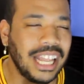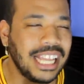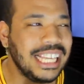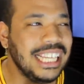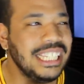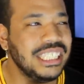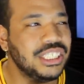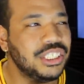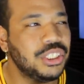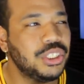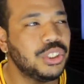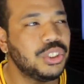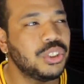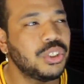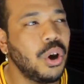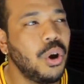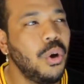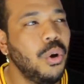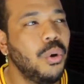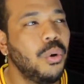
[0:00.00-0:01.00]
Like, he's
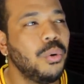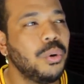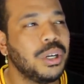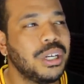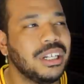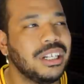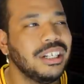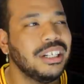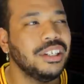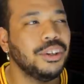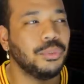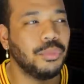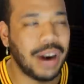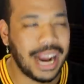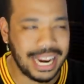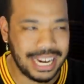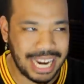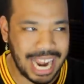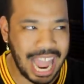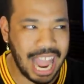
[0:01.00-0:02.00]
so good
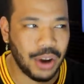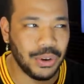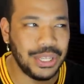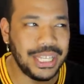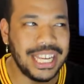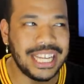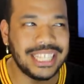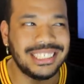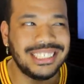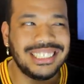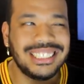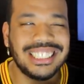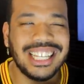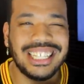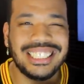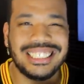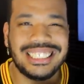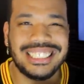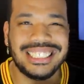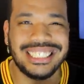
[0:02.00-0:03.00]
right now. He has
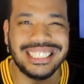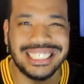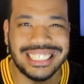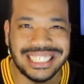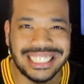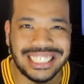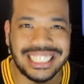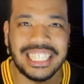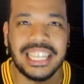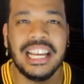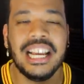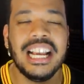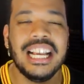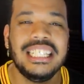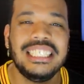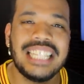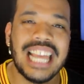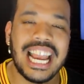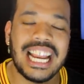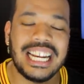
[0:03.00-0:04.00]
such good
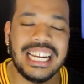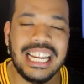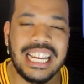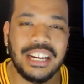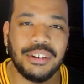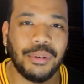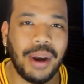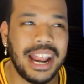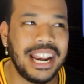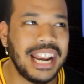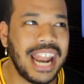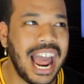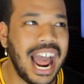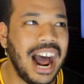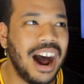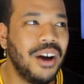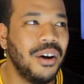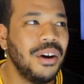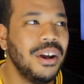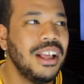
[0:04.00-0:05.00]
technique right
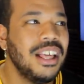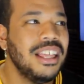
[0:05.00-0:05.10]
now